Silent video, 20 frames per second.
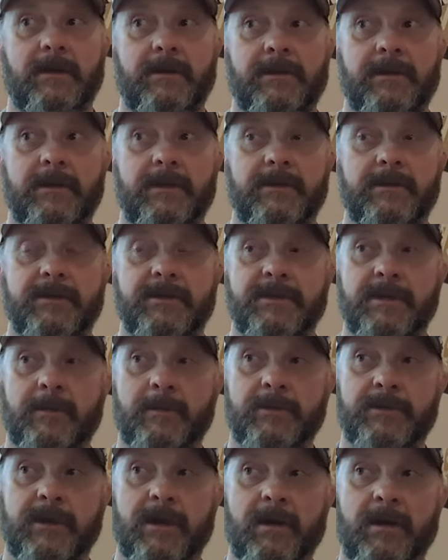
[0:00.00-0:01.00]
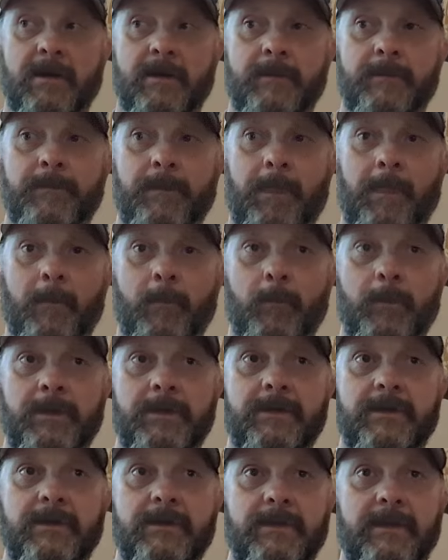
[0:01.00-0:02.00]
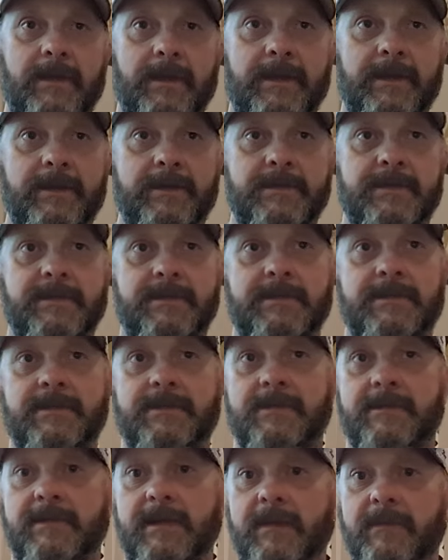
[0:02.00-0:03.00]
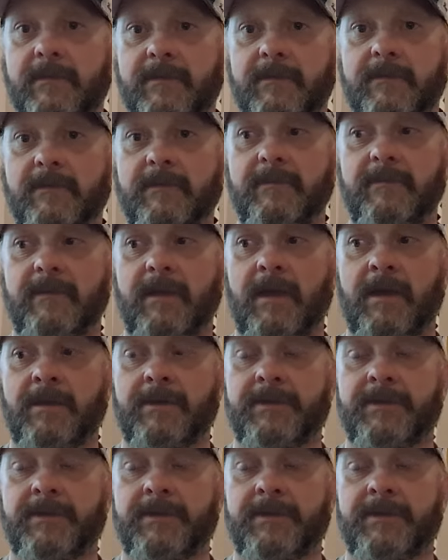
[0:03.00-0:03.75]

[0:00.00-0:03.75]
I think in the summertime we did like seven